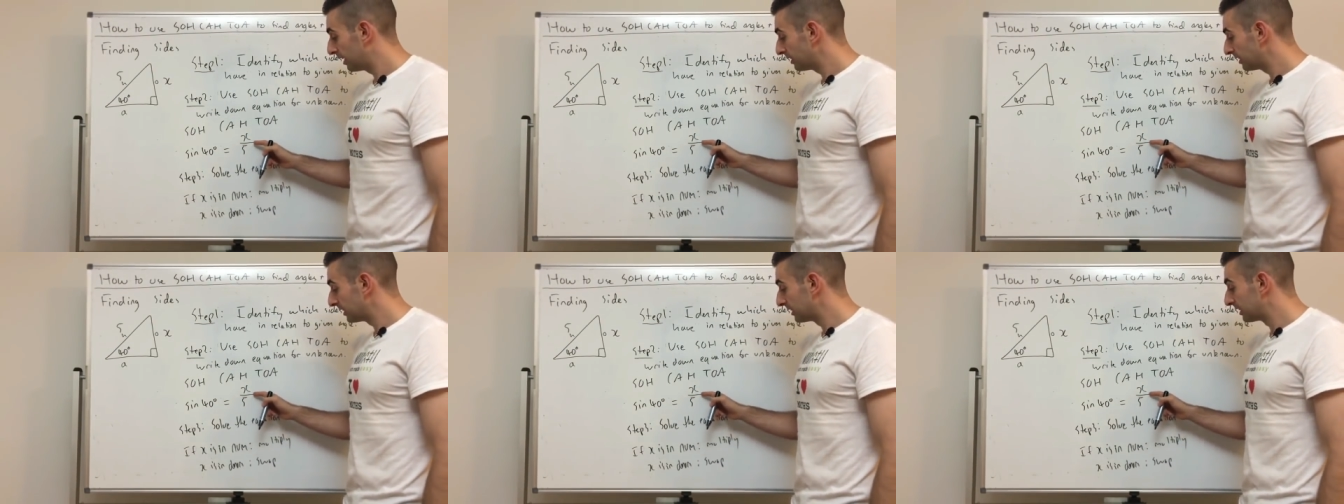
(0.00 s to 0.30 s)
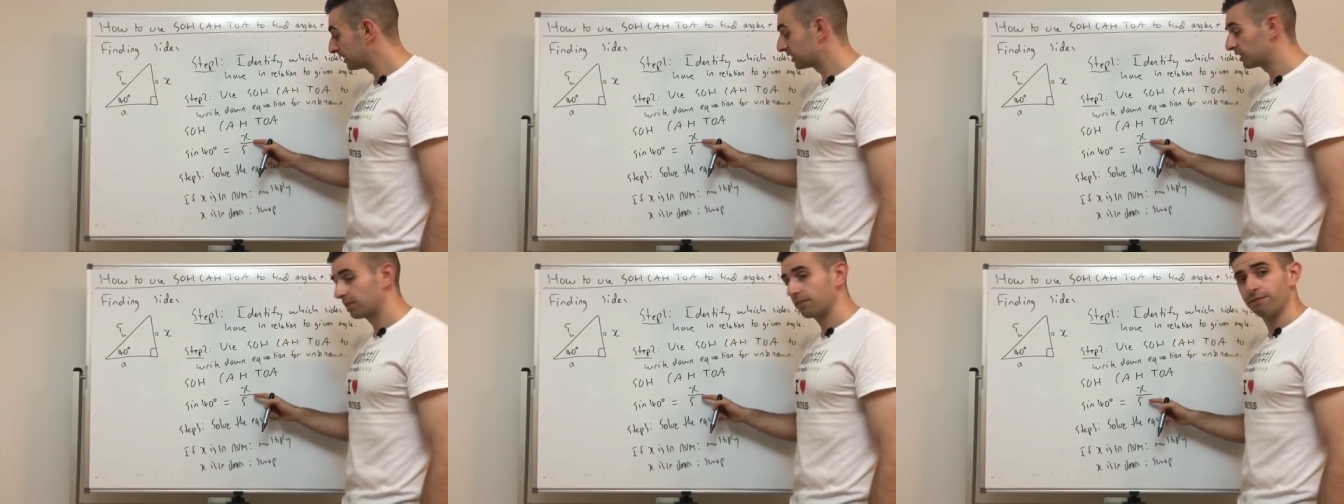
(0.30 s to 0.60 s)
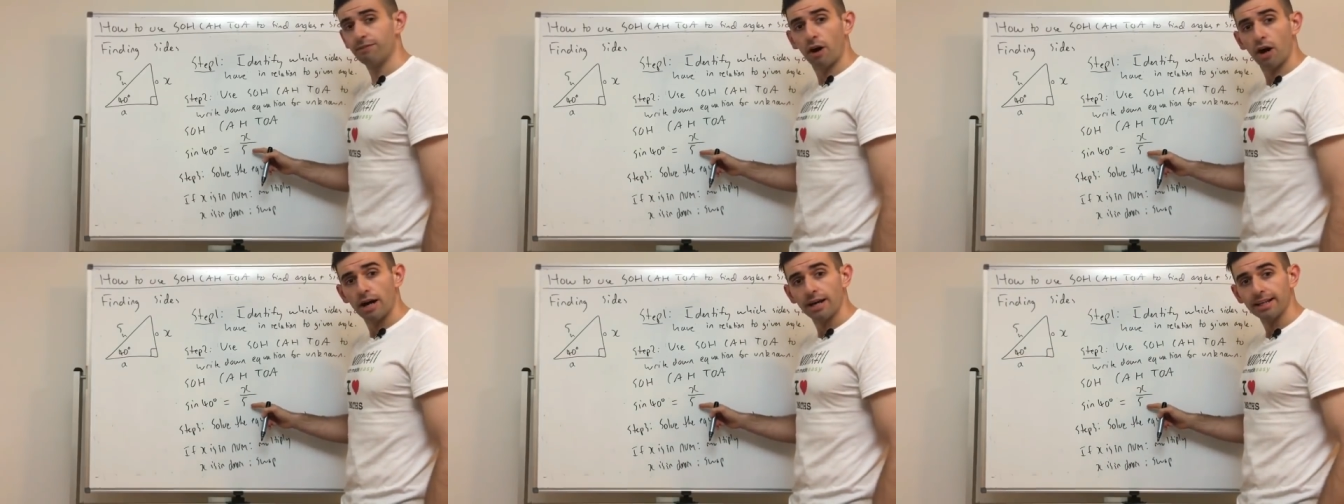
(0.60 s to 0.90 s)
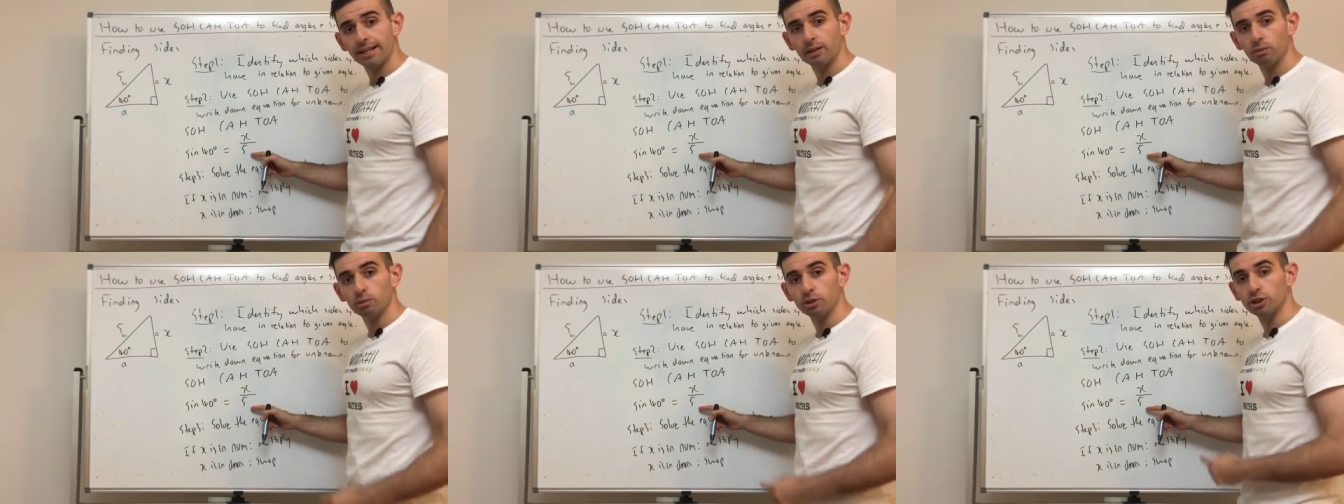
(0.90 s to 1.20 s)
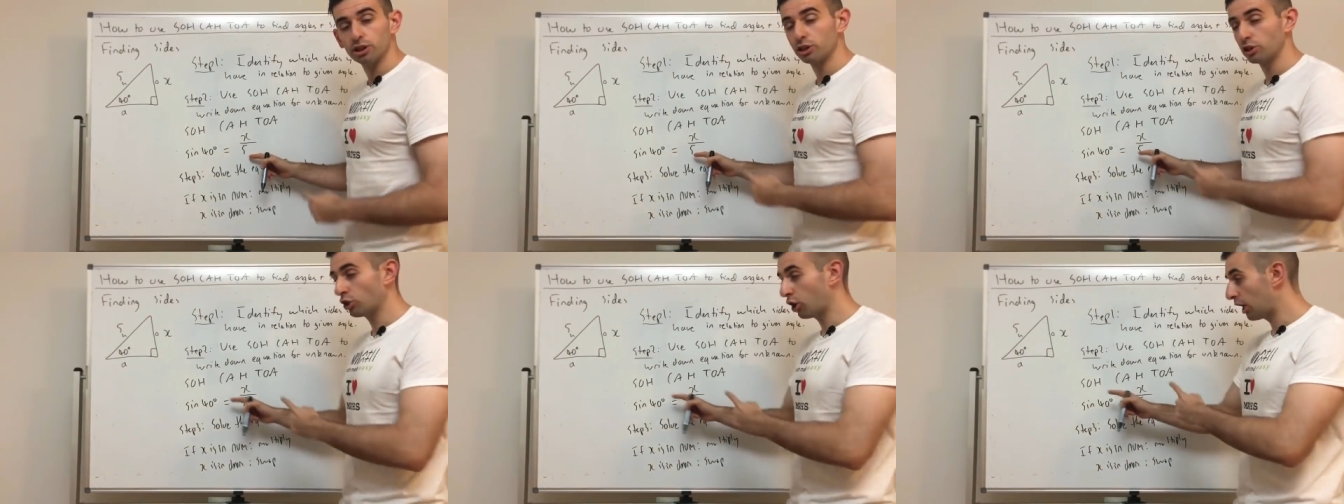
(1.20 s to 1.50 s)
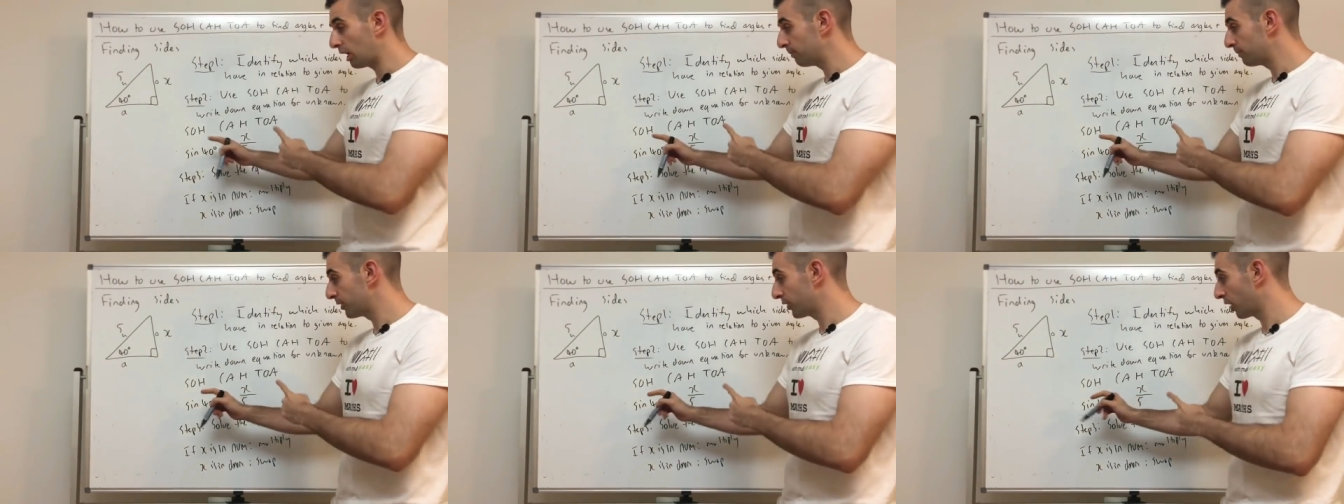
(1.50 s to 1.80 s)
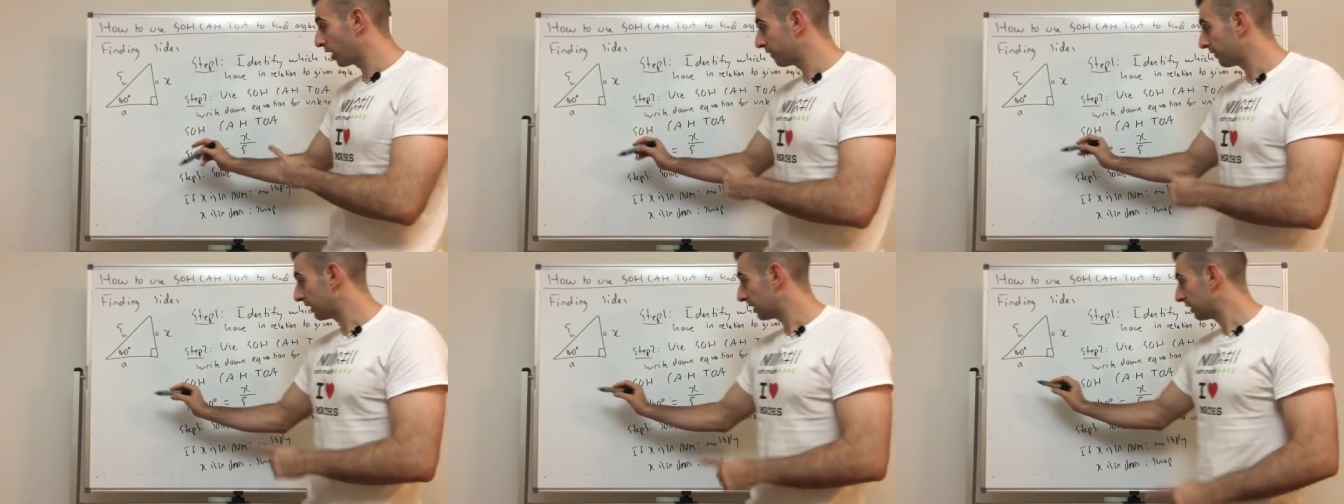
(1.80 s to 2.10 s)
Since it's dividing, we'll just times it
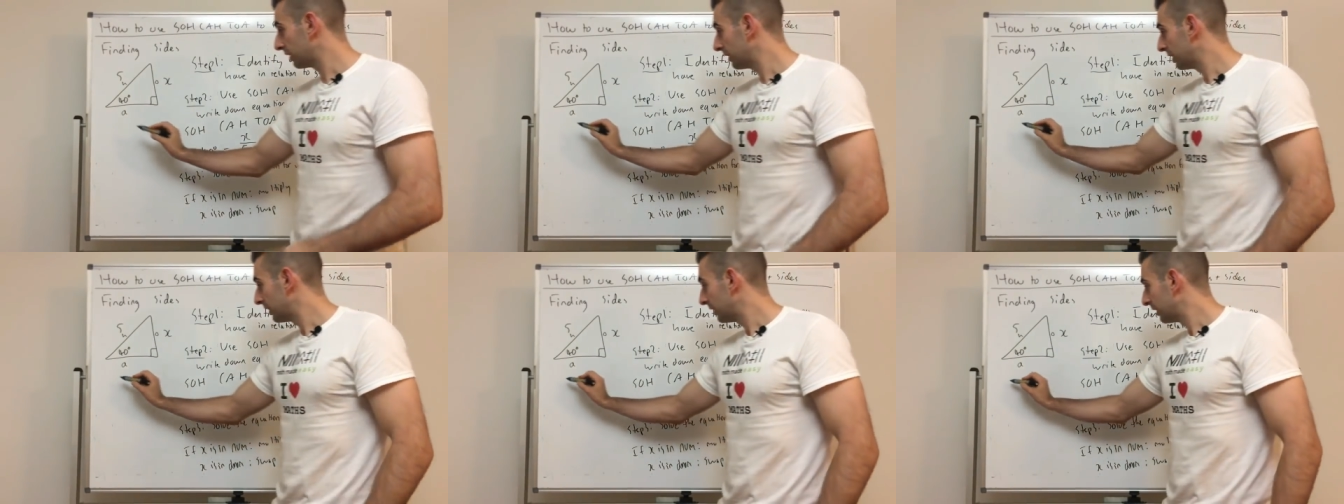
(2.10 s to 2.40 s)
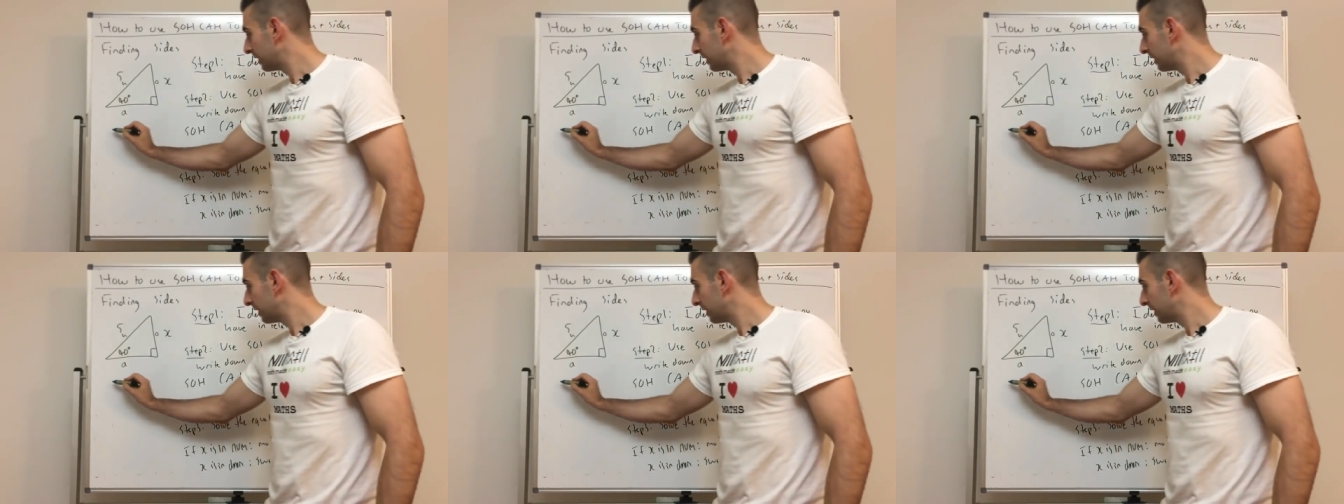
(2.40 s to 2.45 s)
over.